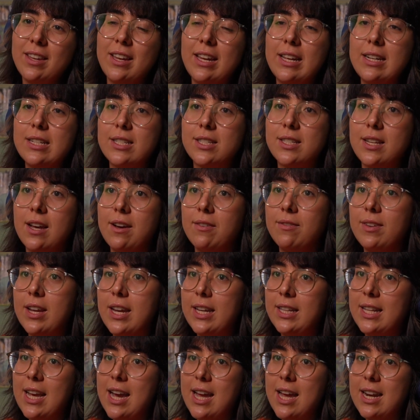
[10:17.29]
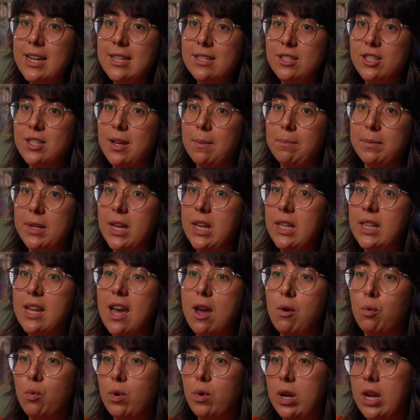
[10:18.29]
and stuff like that is something
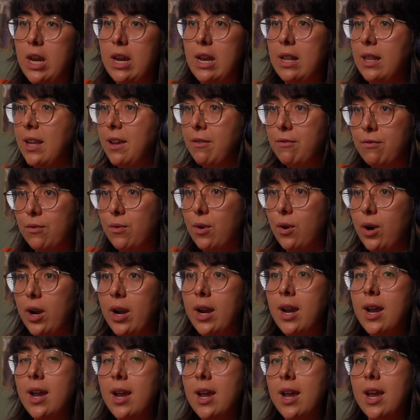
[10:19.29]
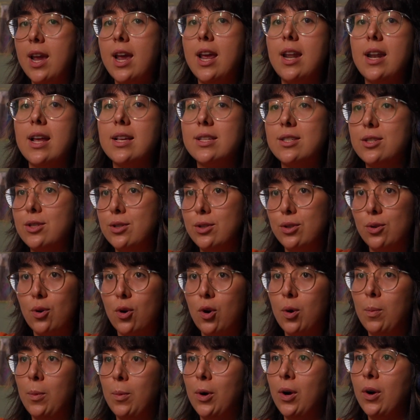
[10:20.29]
that we live for and that's
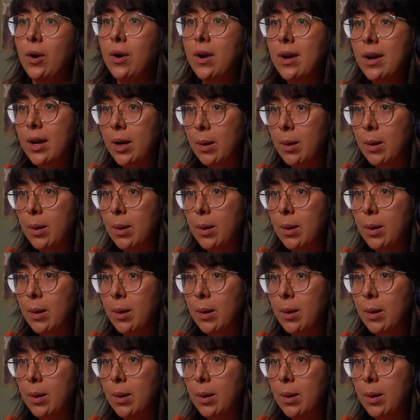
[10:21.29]
normal.